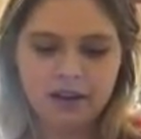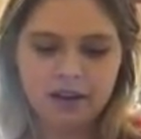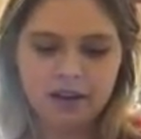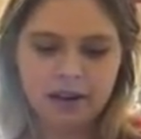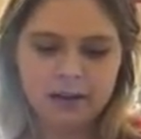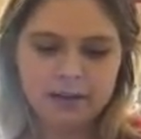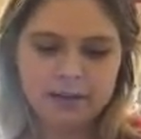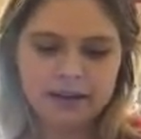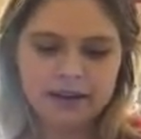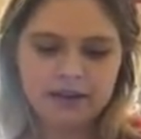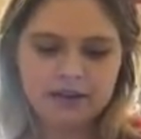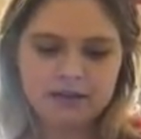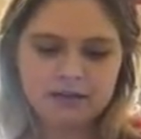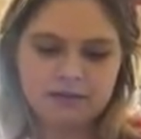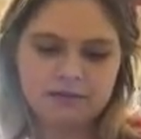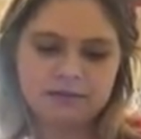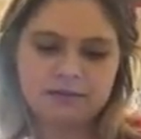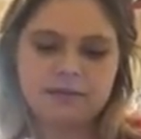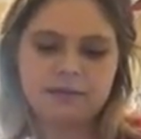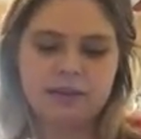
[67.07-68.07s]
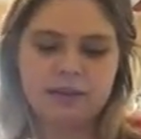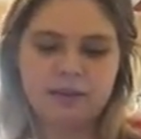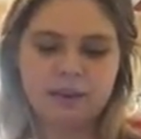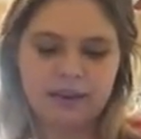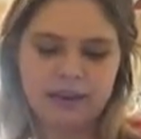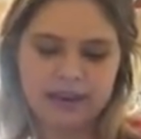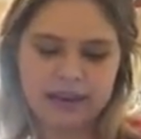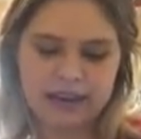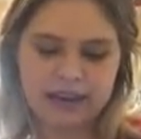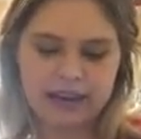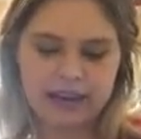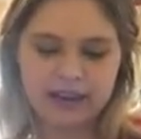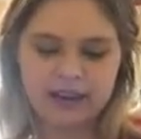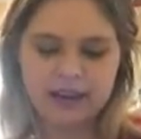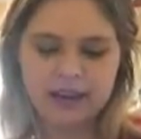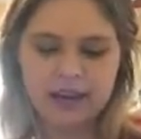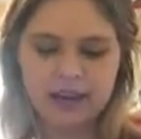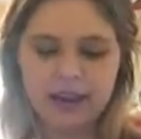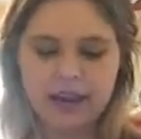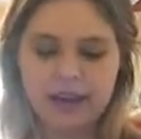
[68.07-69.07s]
Almond
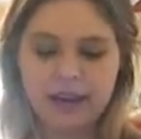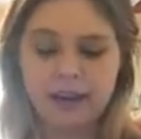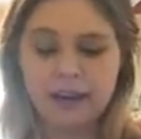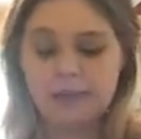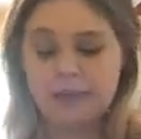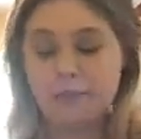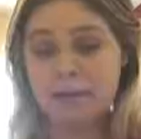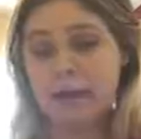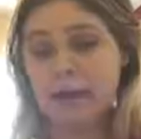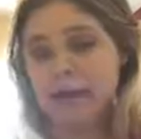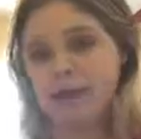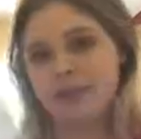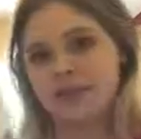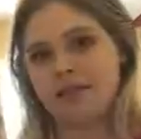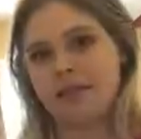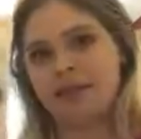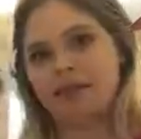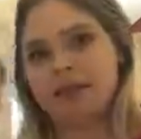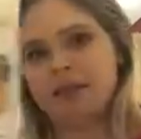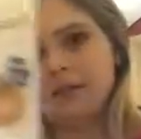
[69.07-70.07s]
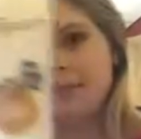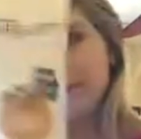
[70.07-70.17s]
Honey Hair Mask.